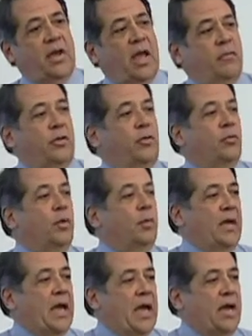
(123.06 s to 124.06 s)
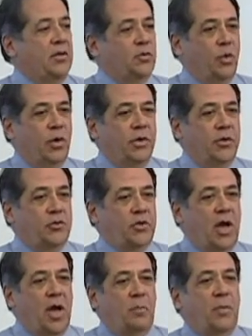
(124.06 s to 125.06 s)
of having 3 mechanics work in a
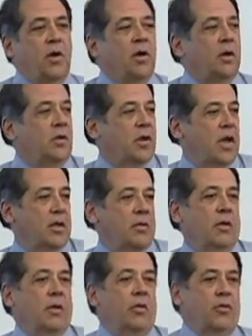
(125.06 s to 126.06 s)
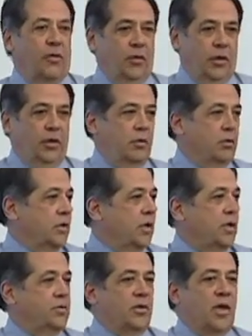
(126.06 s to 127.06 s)
shop, you had 30 little
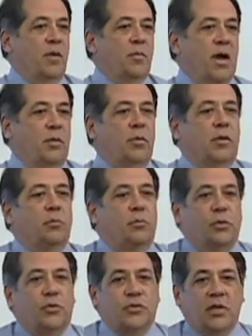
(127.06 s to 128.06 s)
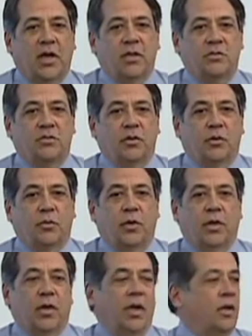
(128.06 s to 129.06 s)
kids that came out with a computer sciences
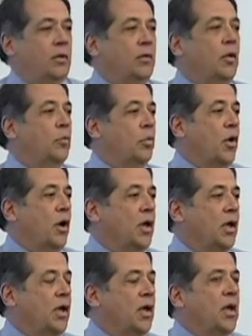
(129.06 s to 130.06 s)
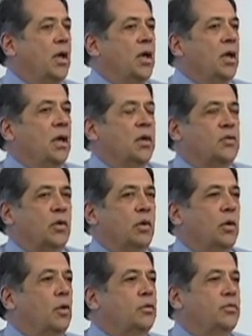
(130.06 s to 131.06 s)
degree and no parking. So
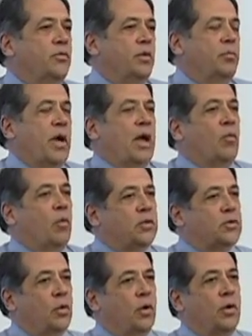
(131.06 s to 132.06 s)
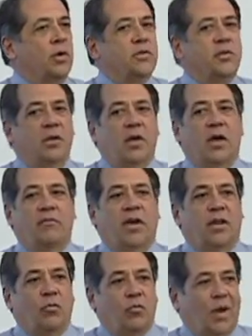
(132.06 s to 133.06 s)
loads of impact. What's going on in Silicon
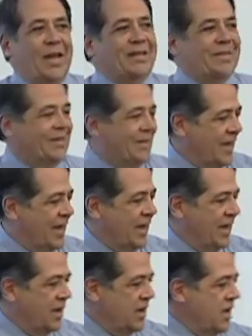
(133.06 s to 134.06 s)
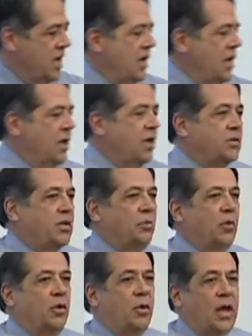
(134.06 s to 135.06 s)
Valley right today is
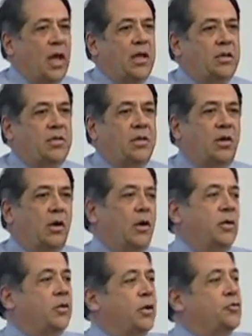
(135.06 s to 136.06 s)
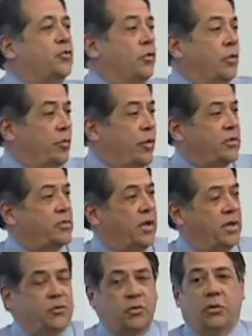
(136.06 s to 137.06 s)
something called ITR, industrial to
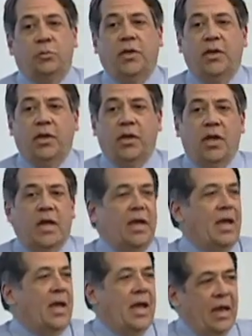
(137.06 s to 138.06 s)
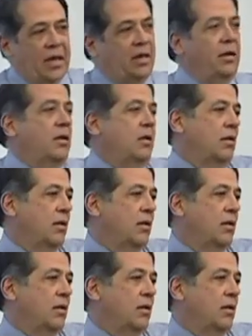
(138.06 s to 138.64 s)
residential, meaning any